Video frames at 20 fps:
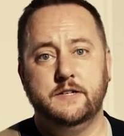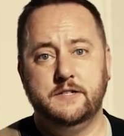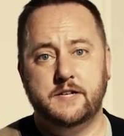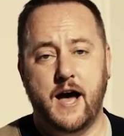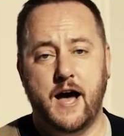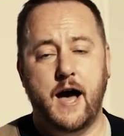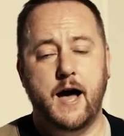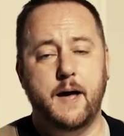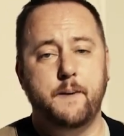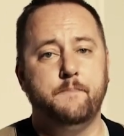
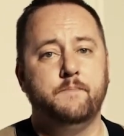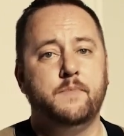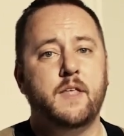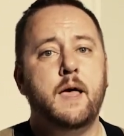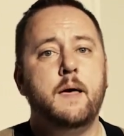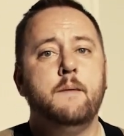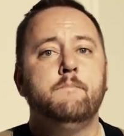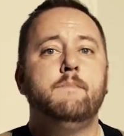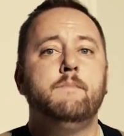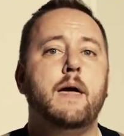time.
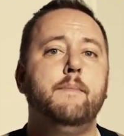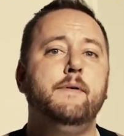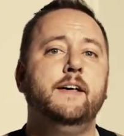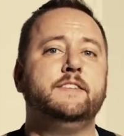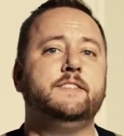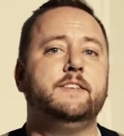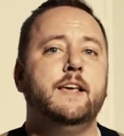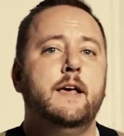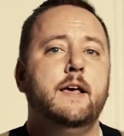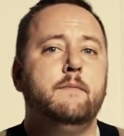Maybe
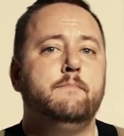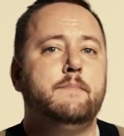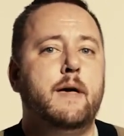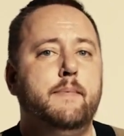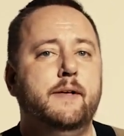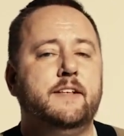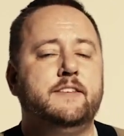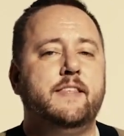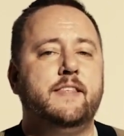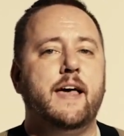it's
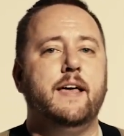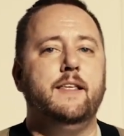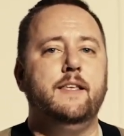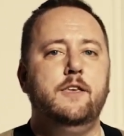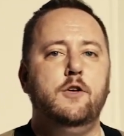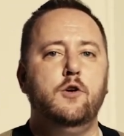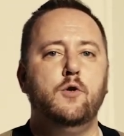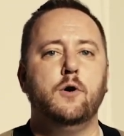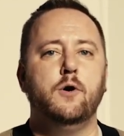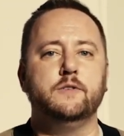maybe it's that
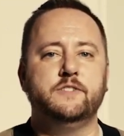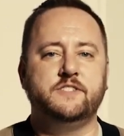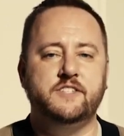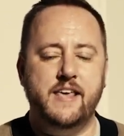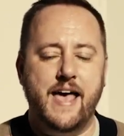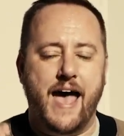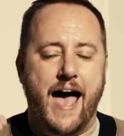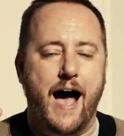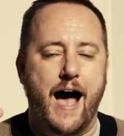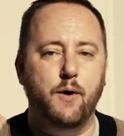you don't
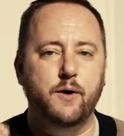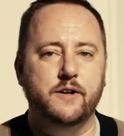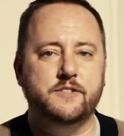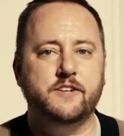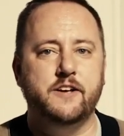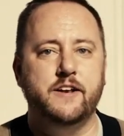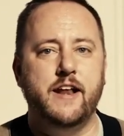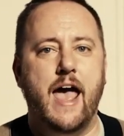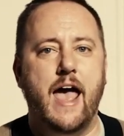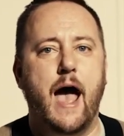see how it's
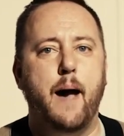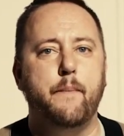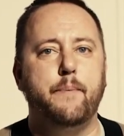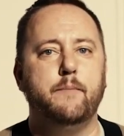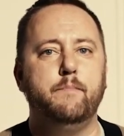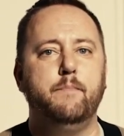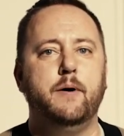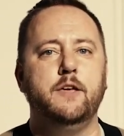going to happen,